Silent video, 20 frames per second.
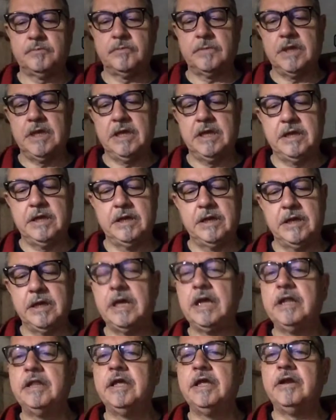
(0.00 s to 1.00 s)
And,
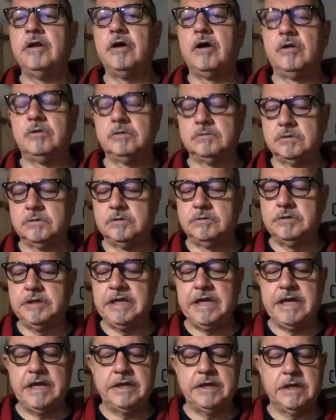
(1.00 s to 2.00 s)
and then I'll
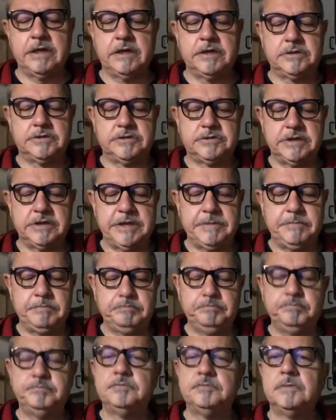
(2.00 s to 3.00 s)
create a trim
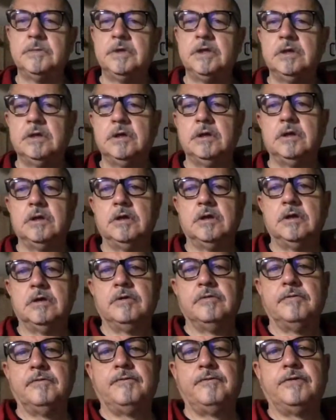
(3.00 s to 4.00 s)

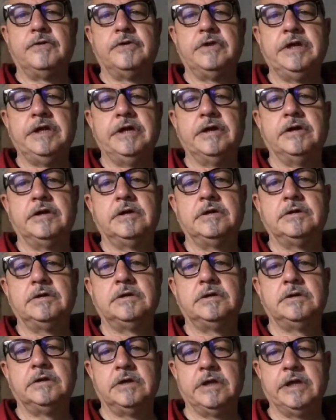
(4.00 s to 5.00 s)
for here
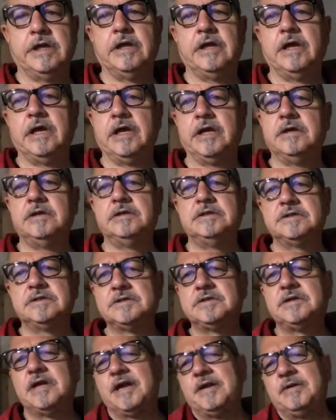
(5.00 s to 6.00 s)
and, and just
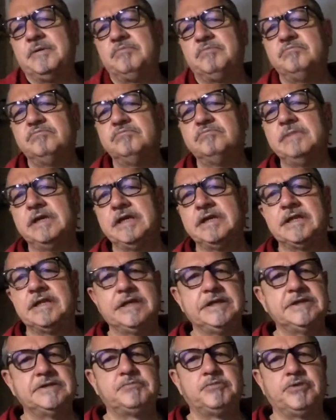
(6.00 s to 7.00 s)
try to make
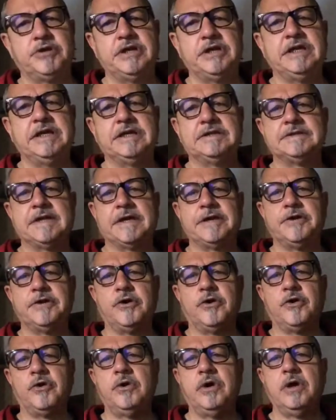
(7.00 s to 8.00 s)
things pretty as I
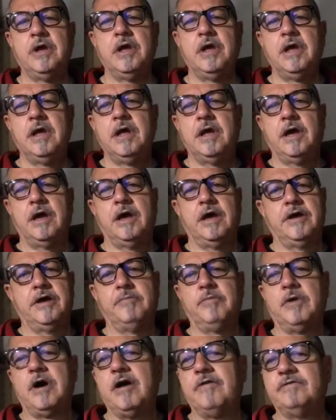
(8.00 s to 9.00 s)
go. Um,
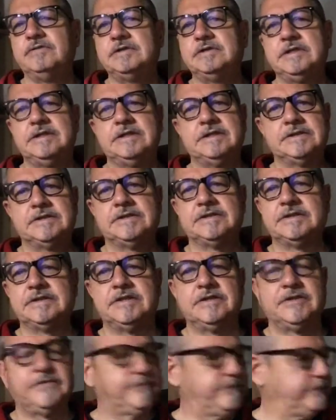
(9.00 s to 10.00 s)
obviously this isn't
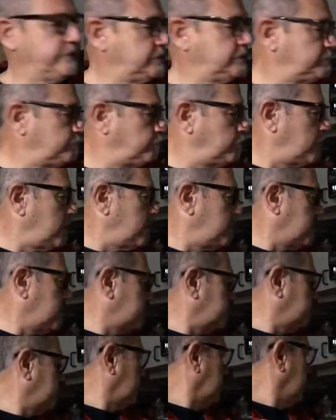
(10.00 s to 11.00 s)
the finished product.
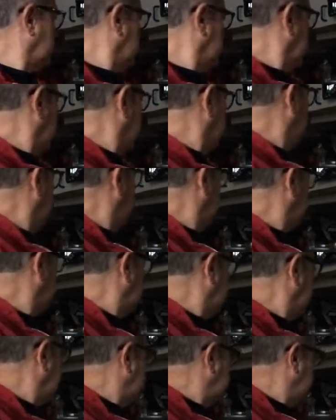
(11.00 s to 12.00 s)
The
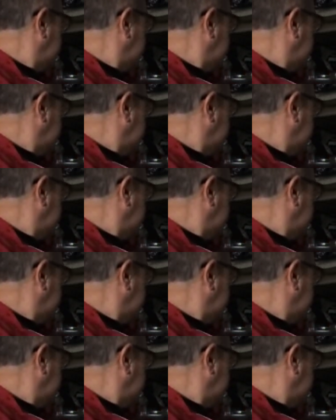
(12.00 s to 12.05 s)
uh,